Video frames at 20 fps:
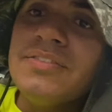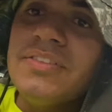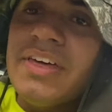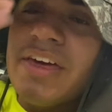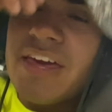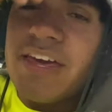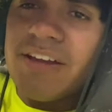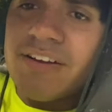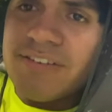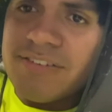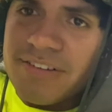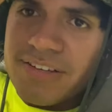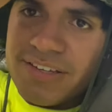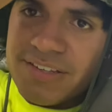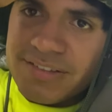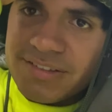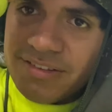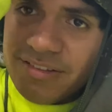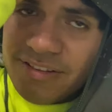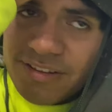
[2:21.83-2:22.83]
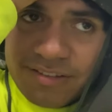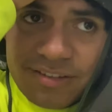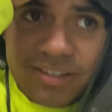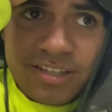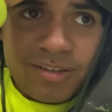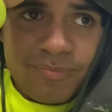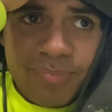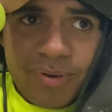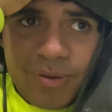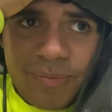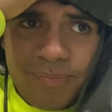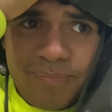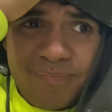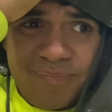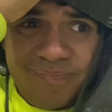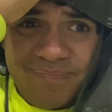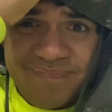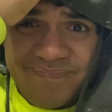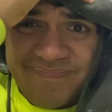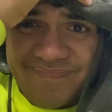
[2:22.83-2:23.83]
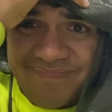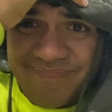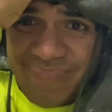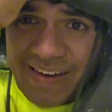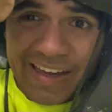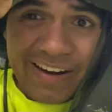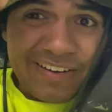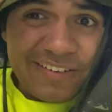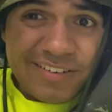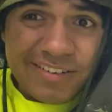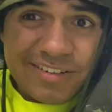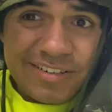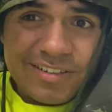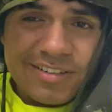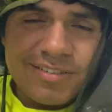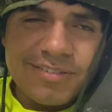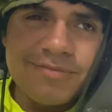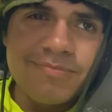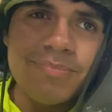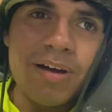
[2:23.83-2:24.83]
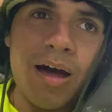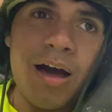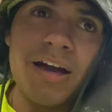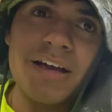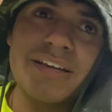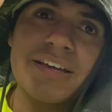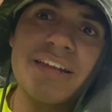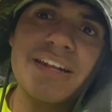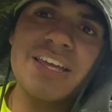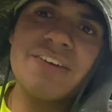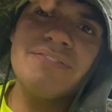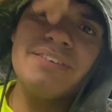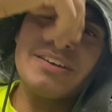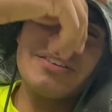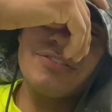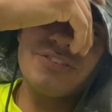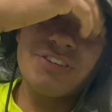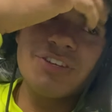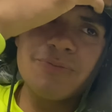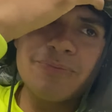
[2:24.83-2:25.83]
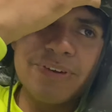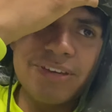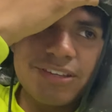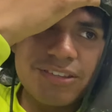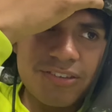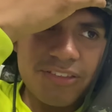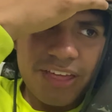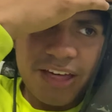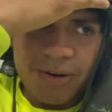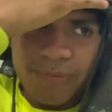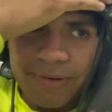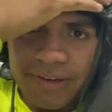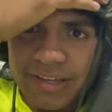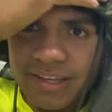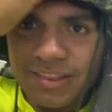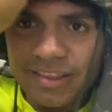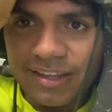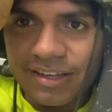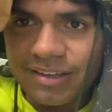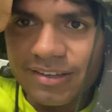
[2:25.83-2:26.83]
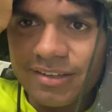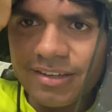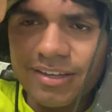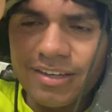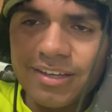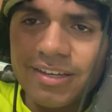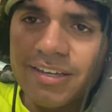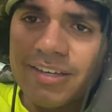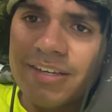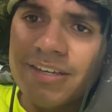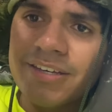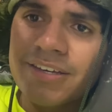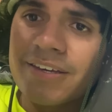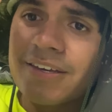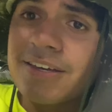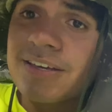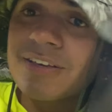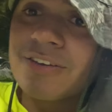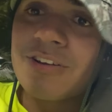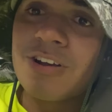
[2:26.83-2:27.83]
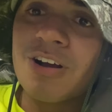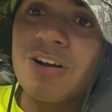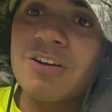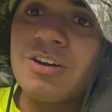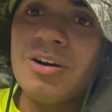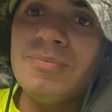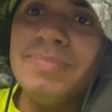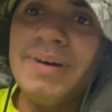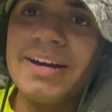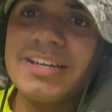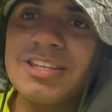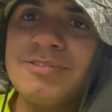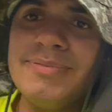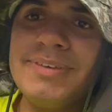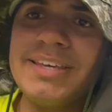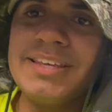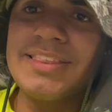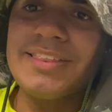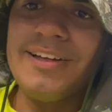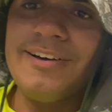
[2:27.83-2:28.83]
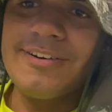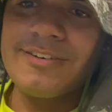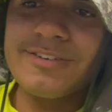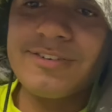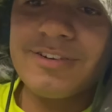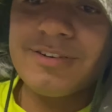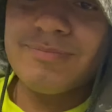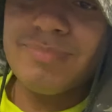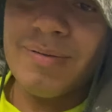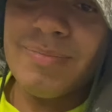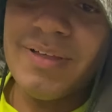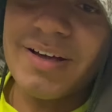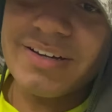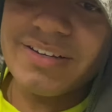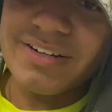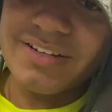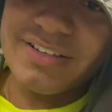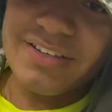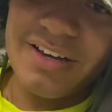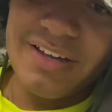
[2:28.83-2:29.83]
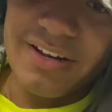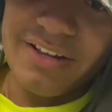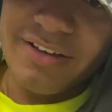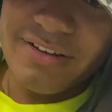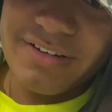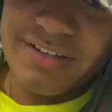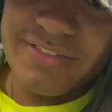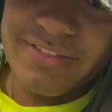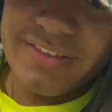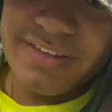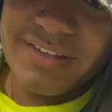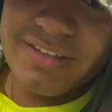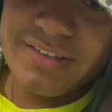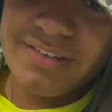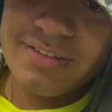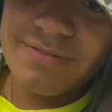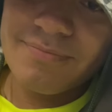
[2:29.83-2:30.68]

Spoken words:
The hair is looking a bit better, but I gotta give like 2 weeks so that way I can like go back to being longer. But I'm not gonna cut it or anything.